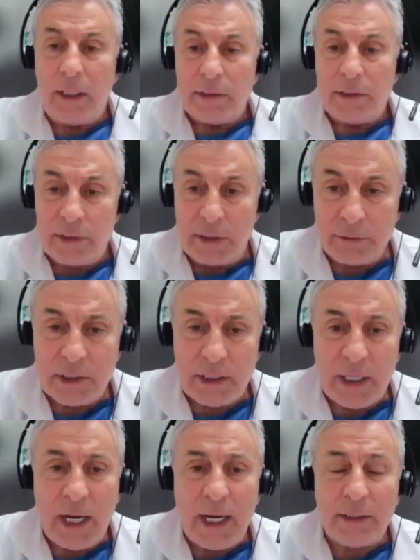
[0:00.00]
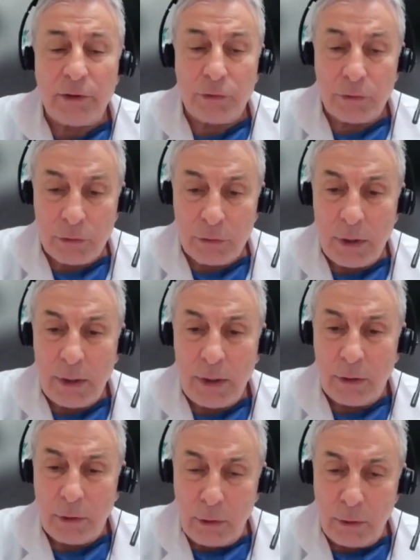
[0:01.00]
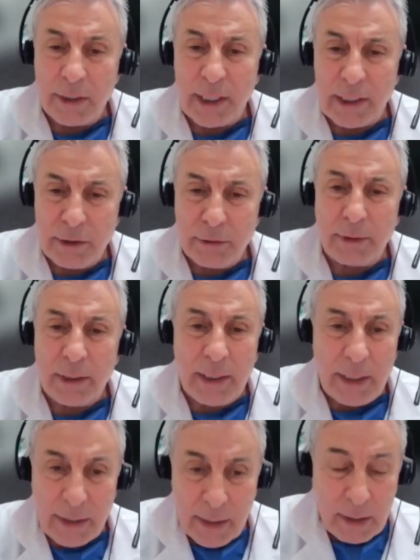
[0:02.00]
so she had to go gradually, and